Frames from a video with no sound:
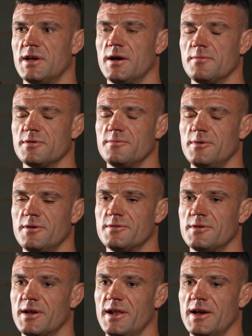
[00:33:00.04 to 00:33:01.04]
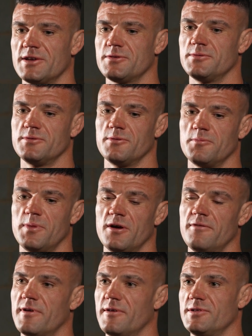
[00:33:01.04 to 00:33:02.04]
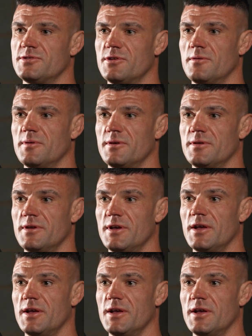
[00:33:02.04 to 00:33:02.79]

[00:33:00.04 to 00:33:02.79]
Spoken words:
time, because we used to clash because we were both very stubborn.